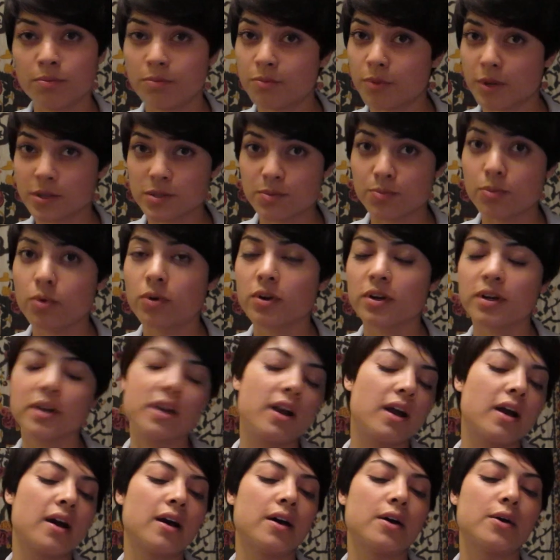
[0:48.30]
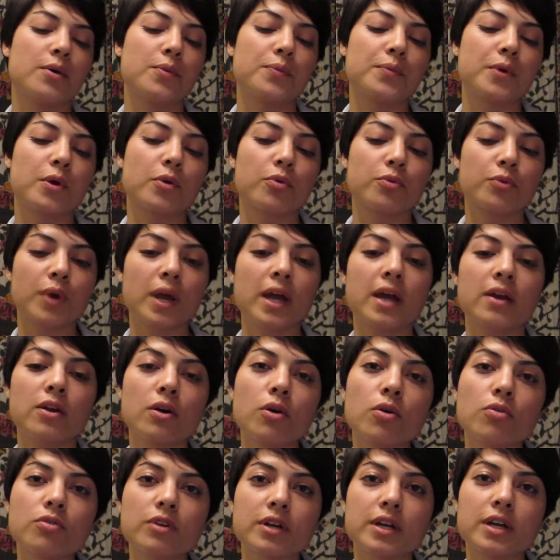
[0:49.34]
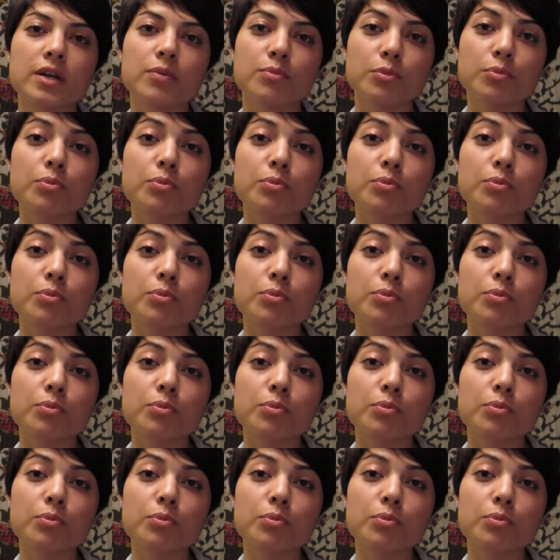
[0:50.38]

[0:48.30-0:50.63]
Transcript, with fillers: what's more, um, ran over him,